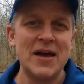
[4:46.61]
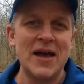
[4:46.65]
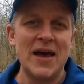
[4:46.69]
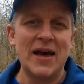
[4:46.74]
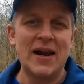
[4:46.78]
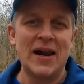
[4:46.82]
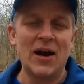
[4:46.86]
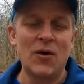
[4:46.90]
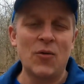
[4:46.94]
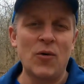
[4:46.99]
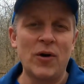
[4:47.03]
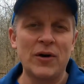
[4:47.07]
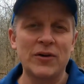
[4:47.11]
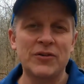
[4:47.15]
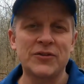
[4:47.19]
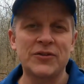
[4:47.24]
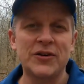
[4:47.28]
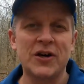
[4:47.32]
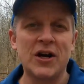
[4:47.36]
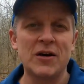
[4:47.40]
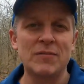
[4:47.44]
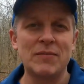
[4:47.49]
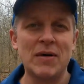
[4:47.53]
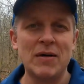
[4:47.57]
and I want to
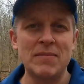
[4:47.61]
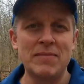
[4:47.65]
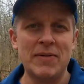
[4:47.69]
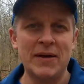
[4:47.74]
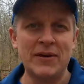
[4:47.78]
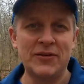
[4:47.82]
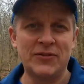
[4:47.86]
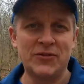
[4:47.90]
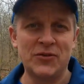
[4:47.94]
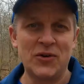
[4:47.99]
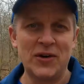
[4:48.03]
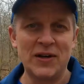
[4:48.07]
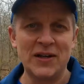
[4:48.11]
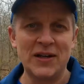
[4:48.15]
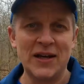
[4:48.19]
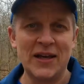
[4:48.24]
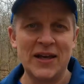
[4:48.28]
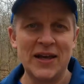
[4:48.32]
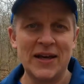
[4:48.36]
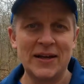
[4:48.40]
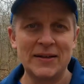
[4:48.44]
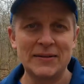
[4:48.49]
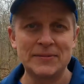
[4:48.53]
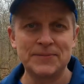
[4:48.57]
start up my base training
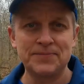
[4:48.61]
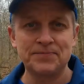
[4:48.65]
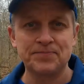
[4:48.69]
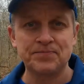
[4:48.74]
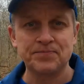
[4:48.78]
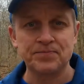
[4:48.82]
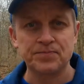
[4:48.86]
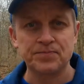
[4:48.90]
again,